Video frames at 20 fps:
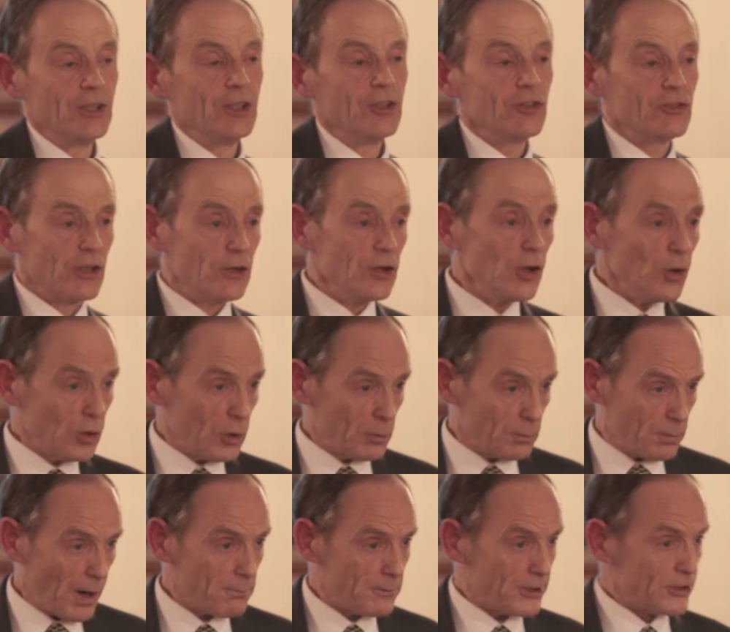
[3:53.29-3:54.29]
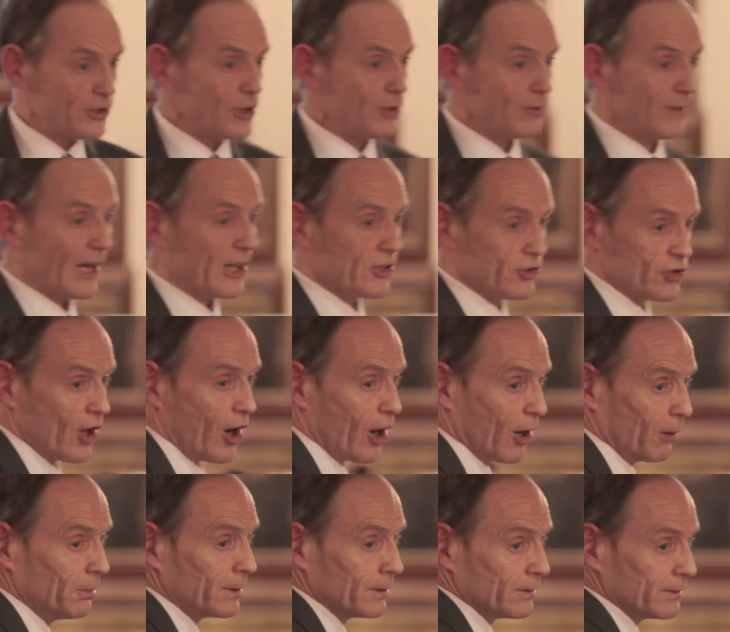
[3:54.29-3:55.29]
So you could probably do that
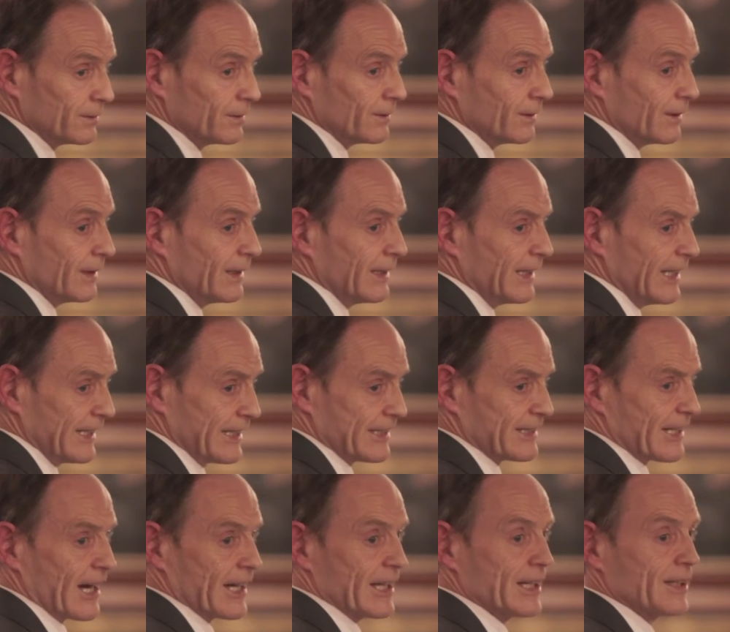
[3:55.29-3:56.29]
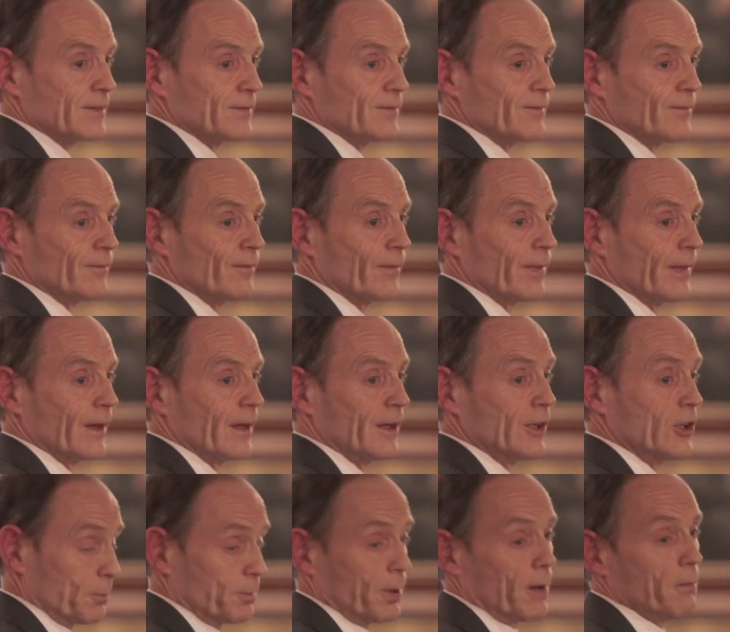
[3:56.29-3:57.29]
job in a day.
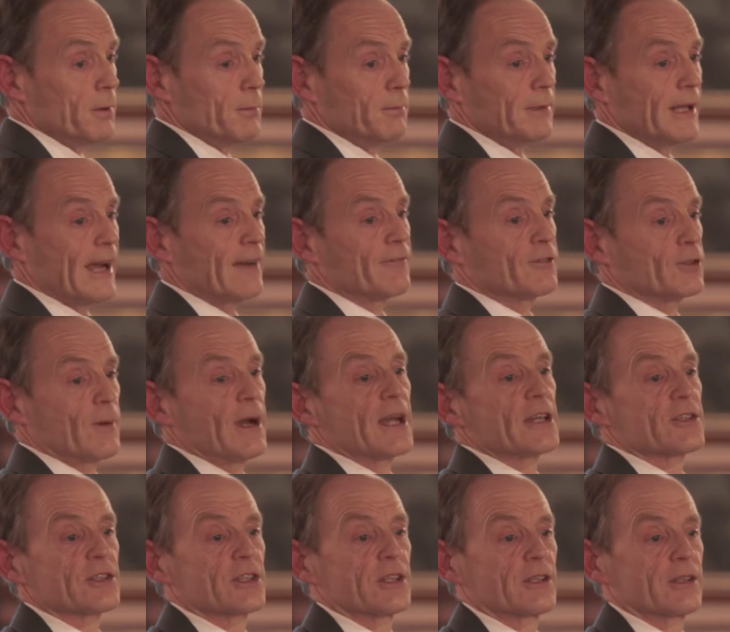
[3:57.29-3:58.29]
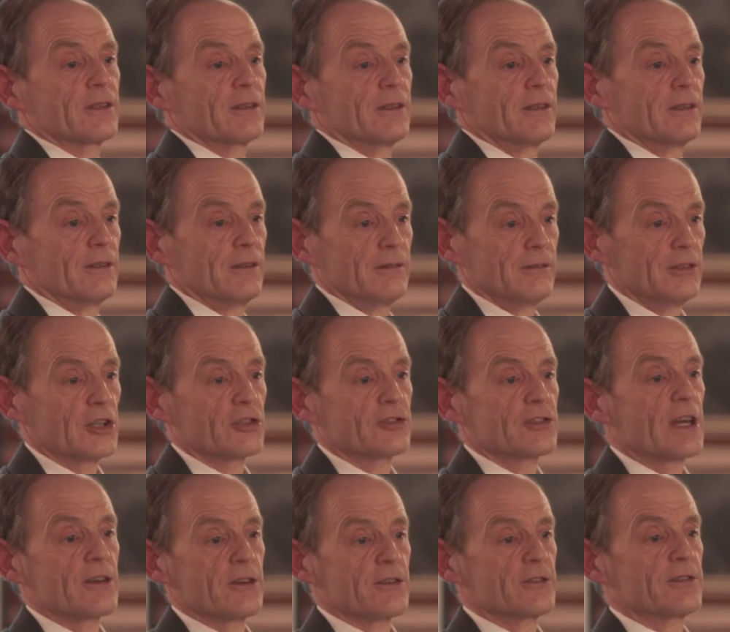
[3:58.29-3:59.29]
You probably have to ask your
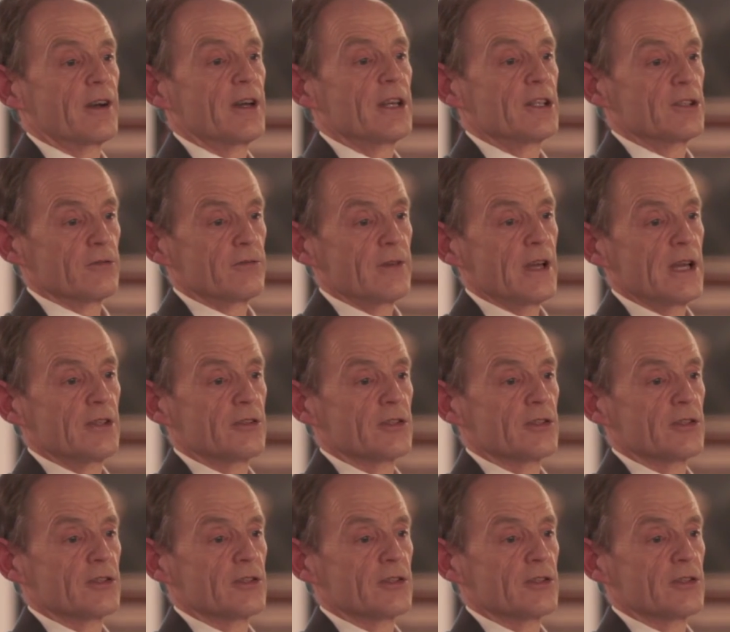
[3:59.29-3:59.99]
secretary to ring